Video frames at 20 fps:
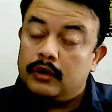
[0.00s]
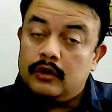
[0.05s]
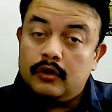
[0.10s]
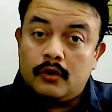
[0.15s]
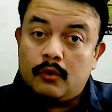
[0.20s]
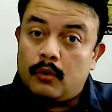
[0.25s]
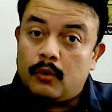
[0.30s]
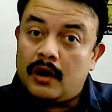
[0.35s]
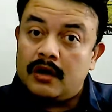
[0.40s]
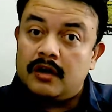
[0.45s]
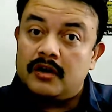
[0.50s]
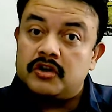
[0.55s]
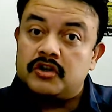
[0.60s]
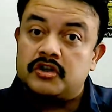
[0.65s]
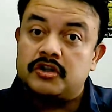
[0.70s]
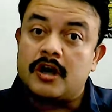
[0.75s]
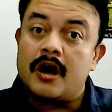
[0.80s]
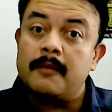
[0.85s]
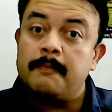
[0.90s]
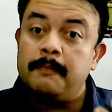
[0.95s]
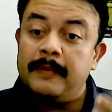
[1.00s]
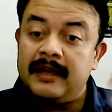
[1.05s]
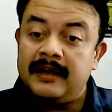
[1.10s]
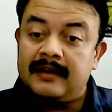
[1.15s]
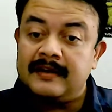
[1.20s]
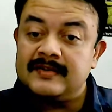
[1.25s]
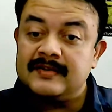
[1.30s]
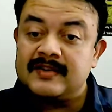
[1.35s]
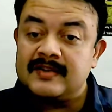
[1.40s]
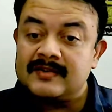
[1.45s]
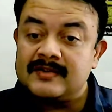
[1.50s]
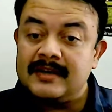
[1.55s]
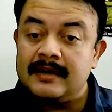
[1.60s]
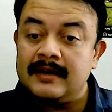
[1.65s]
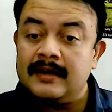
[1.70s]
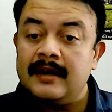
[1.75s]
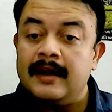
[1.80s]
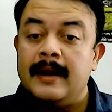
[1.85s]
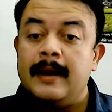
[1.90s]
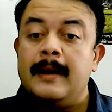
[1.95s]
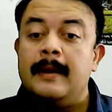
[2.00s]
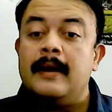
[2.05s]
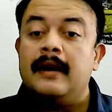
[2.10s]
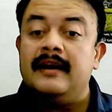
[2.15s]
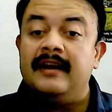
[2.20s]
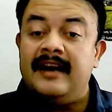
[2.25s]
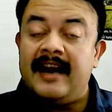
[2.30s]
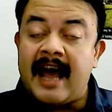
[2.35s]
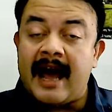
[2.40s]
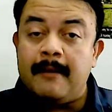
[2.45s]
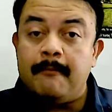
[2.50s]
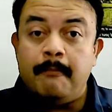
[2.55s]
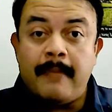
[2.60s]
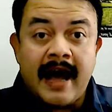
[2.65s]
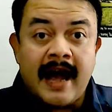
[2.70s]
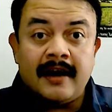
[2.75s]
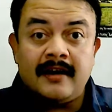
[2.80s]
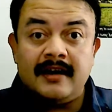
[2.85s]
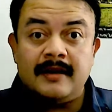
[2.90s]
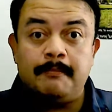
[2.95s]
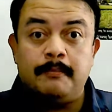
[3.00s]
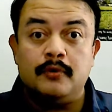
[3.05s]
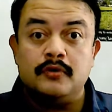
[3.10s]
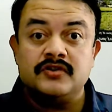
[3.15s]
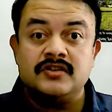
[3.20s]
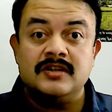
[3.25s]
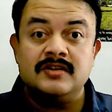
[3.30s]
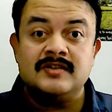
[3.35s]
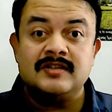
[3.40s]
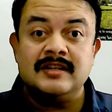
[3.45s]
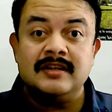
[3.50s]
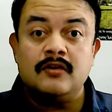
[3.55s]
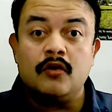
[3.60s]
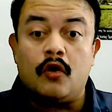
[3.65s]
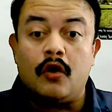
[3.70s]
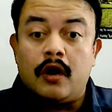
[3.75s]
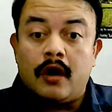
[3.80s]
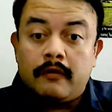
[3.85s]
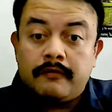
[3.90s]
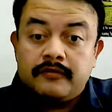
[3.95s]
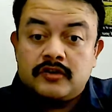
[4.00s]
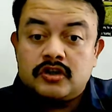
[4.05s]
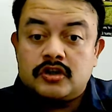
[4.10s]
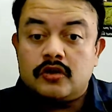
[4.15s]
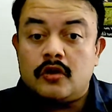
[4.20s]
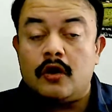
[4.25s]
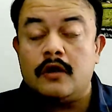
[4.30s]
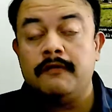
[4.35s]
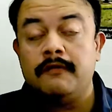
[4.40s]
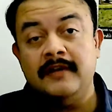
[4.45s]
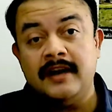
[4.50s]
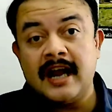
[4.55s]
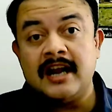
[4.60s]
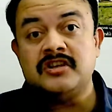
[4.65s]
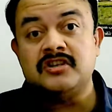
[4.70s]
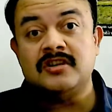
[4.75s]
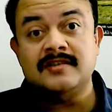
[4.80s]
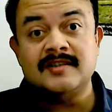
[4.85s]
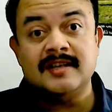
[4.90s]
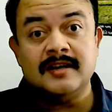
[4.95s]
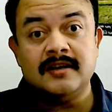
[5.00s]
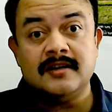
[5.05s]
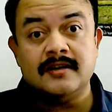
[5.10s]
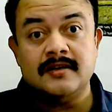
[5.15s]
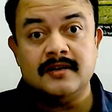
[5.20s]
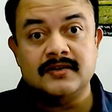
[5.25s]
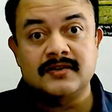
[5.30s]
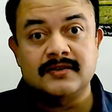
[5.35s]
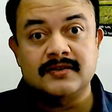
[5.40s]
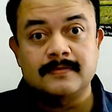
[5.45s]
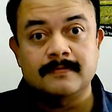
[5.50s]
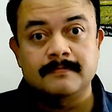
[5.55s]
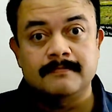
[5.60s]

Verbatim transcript: you know what, sharp increases in bank deposits in offshore financial centers.